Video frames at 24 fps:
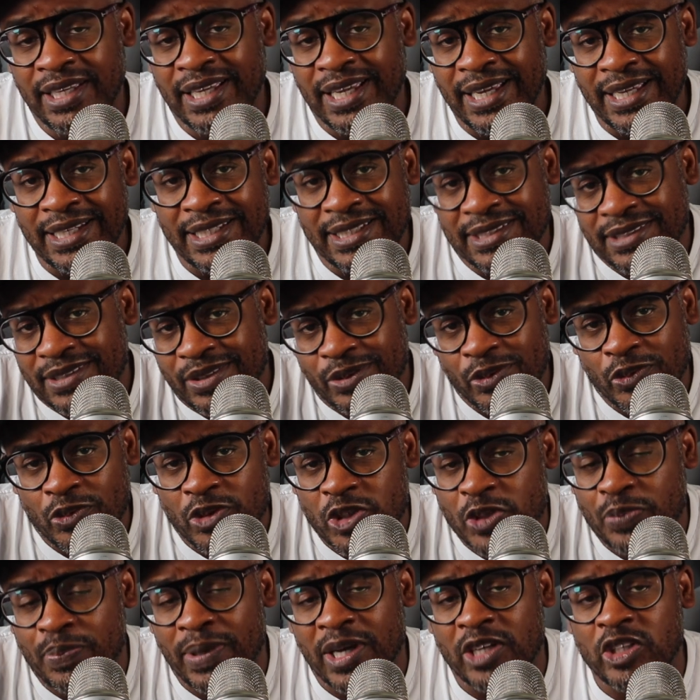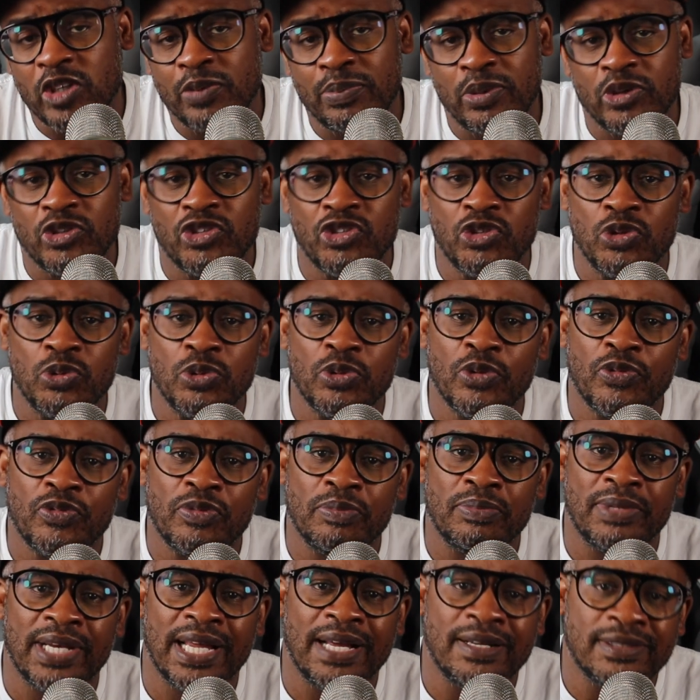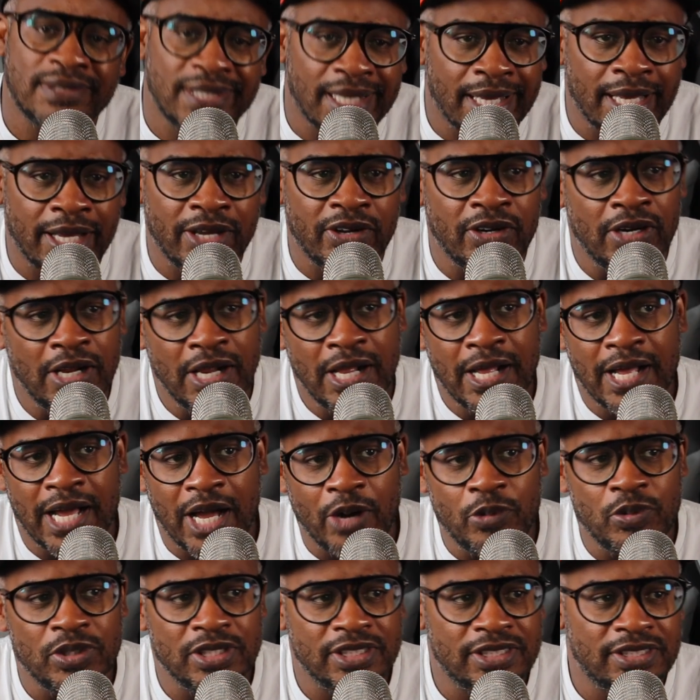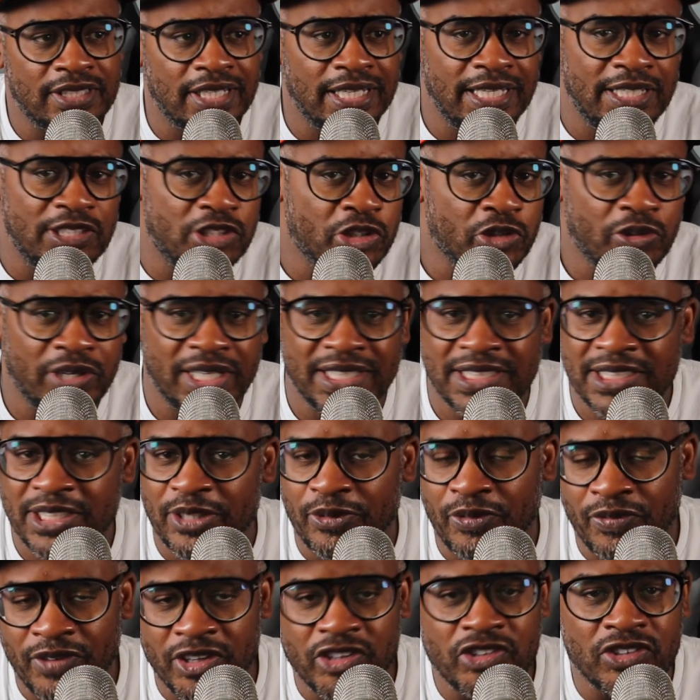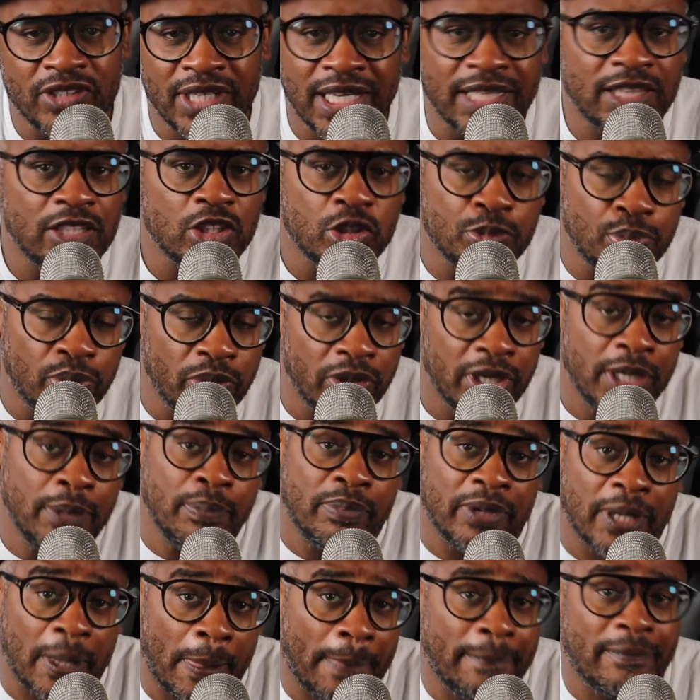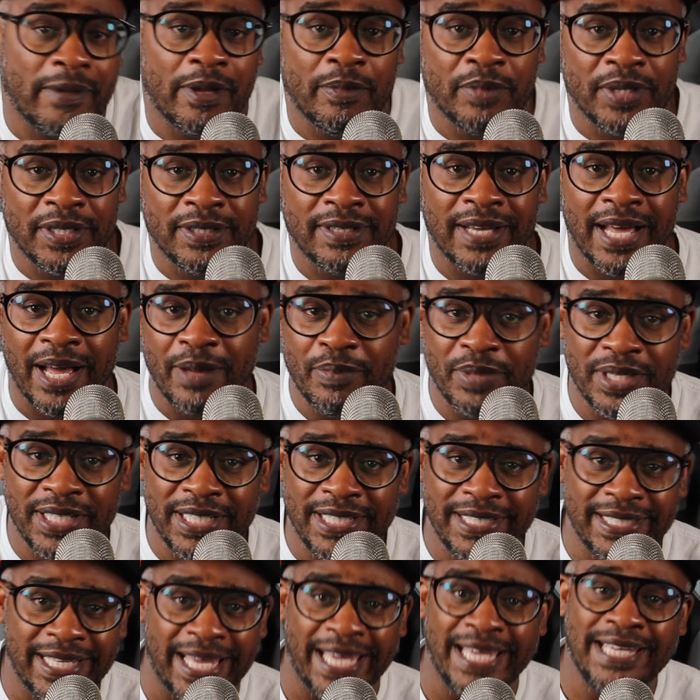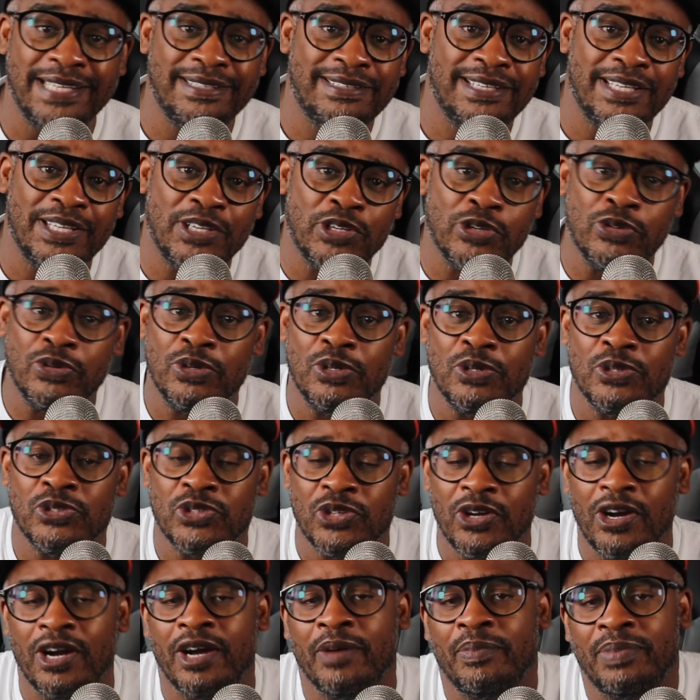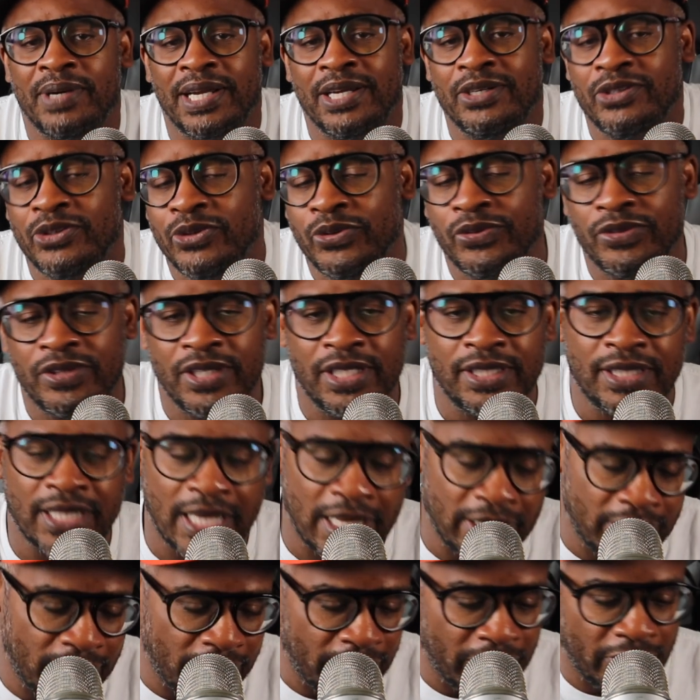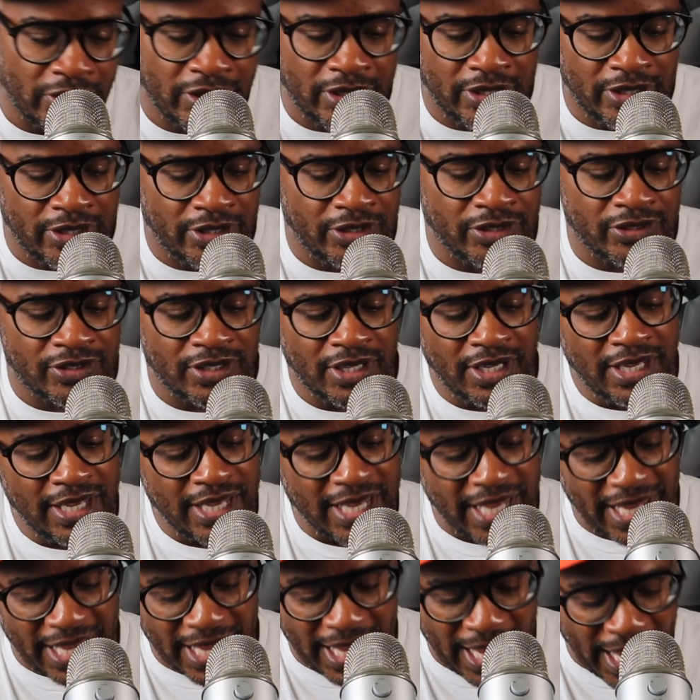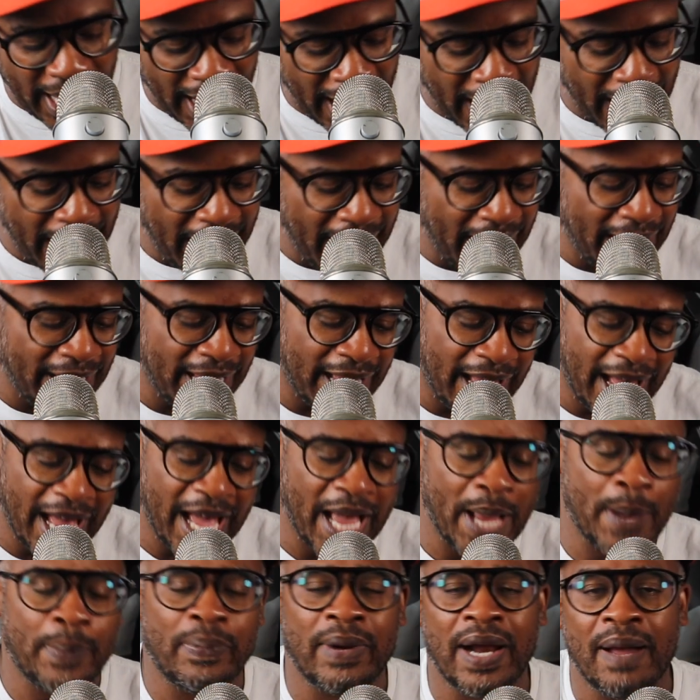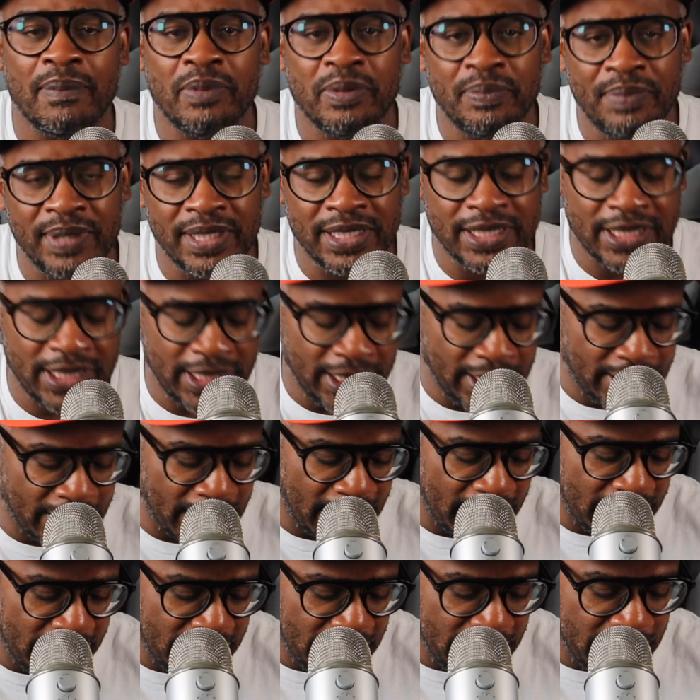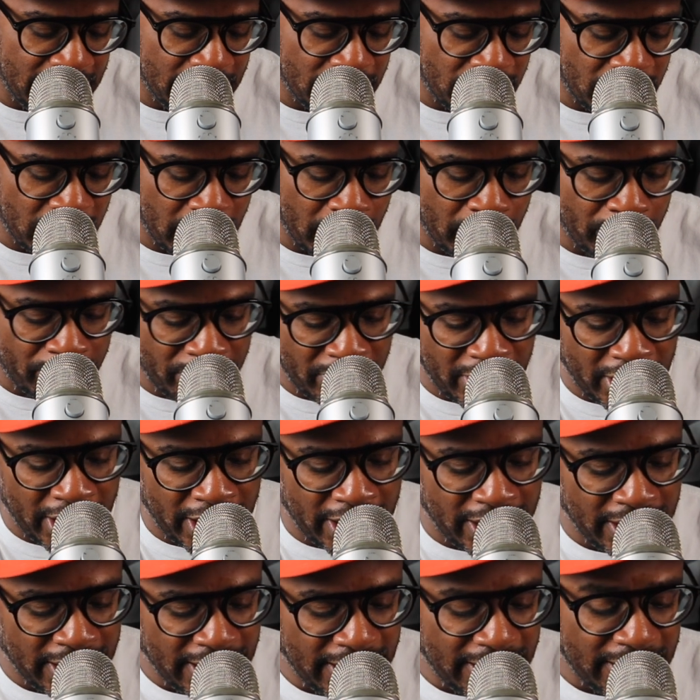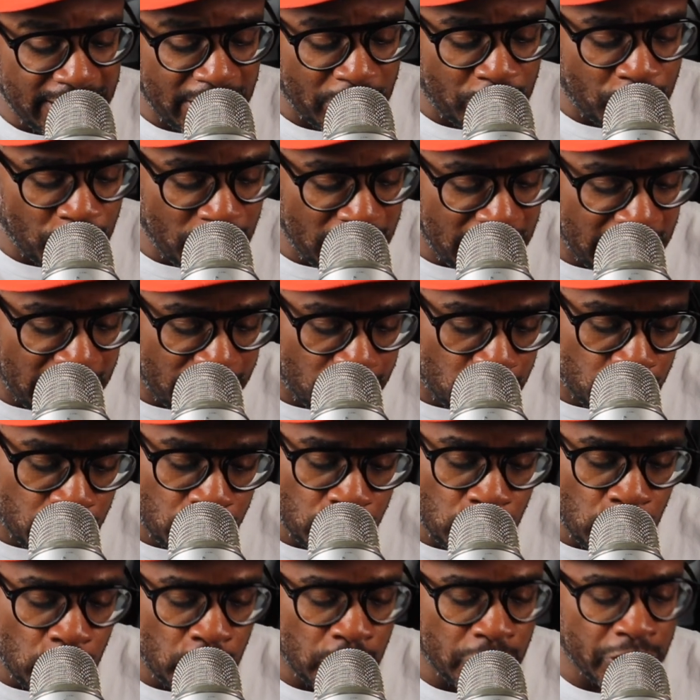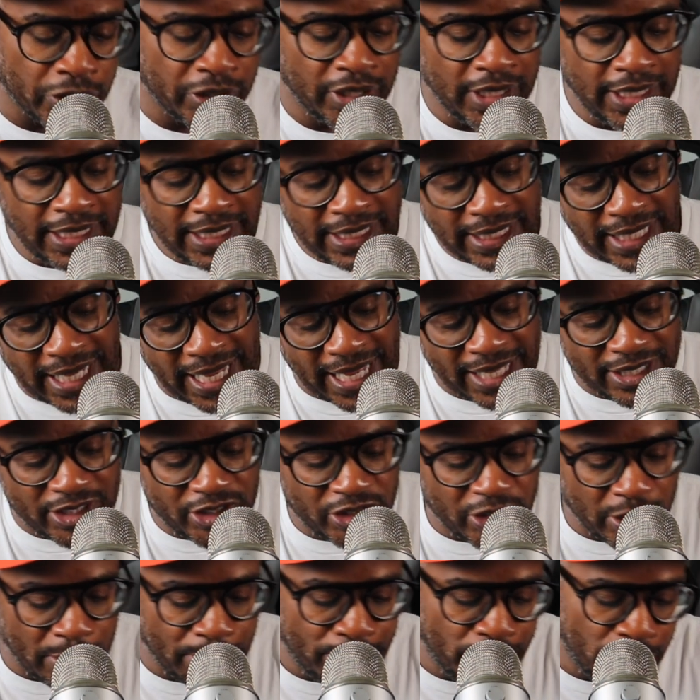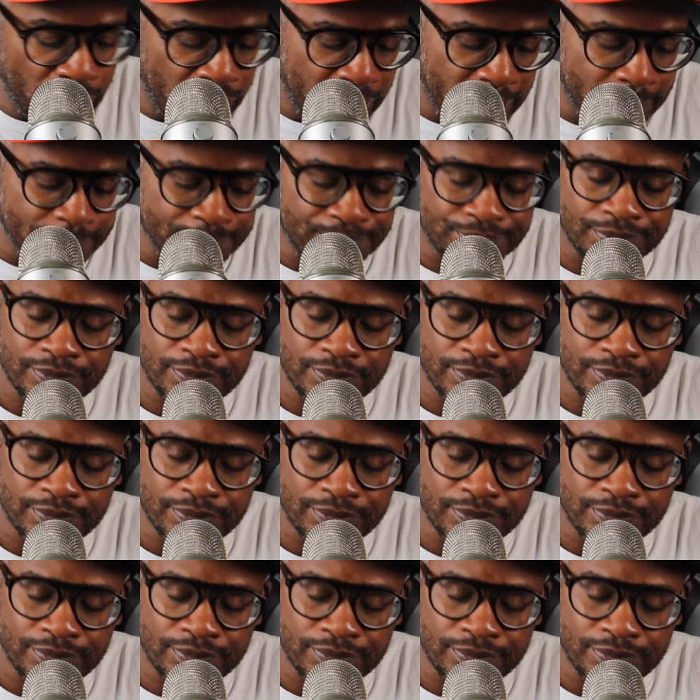And he's a respectable shooter from downtown. I wouldn't say he's crazy efficient at this point, but I mean, how many 18-year-olds are? But I do think that there is a high probability that he ends up being a 3-level scorer at some point